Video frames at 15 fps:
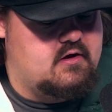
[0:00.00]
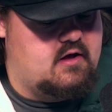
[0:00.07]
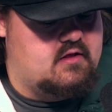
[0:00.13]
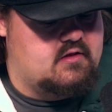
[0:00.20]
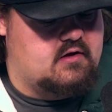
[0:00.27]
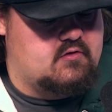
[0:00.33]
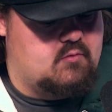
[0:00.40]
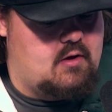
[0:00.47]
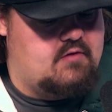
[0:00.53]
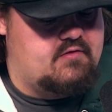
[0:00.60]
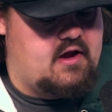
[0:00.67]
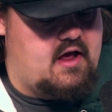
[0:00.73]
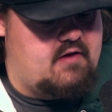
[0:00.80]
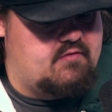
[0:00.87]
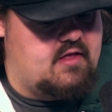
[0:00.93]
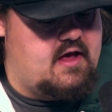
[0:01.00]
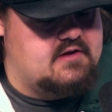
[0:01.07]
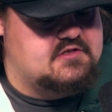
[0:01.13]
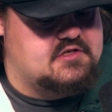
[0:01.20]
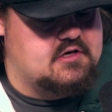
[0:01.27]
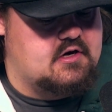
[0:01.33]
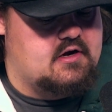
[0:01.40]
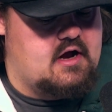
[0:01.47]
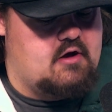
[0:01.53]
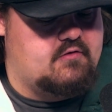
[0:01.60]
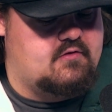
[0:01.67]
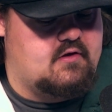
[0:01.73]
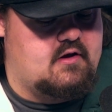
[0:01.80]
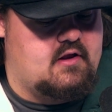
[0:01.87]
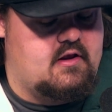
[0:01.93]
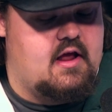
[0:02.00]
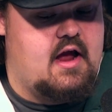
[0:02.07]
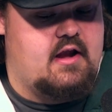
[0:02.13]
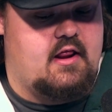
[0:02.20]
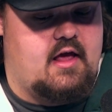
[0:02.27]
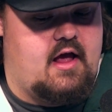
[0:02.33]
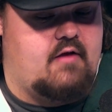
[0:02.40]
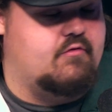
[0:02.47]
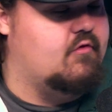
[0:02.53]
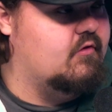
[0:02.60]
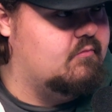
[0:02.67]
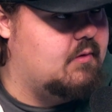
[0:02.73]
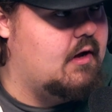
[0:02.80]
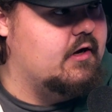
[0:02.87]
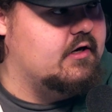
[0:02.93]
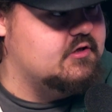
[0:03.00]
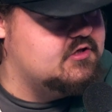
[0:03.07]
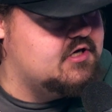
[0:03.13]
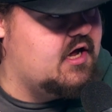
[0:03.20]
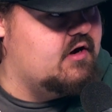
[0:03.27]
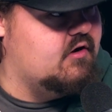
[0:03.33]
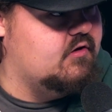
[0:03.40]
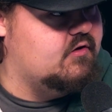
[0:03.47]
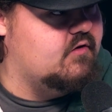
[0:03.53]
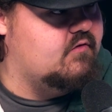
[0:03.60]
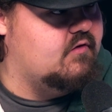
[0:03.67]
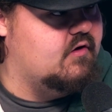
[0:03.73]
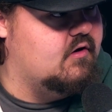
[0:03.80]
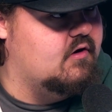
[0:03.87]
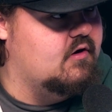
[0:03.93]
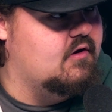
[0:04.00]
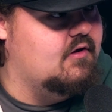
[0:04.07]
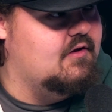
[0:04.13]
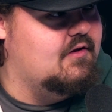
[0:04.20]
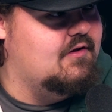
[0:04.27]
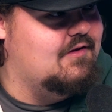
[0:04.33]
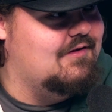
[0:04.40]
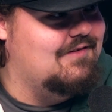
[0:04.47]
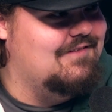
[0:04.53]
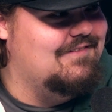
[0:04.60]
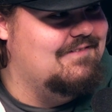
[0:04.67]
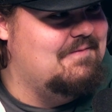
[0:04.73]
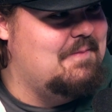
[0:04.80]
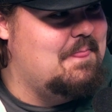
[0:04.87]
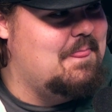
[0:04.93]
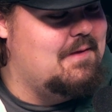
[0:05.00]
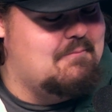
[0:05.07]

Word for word: And then 12 and a half last year, and now he's sitting at nine and a half, so he's probably going to shatter it this year. Yes. that's good.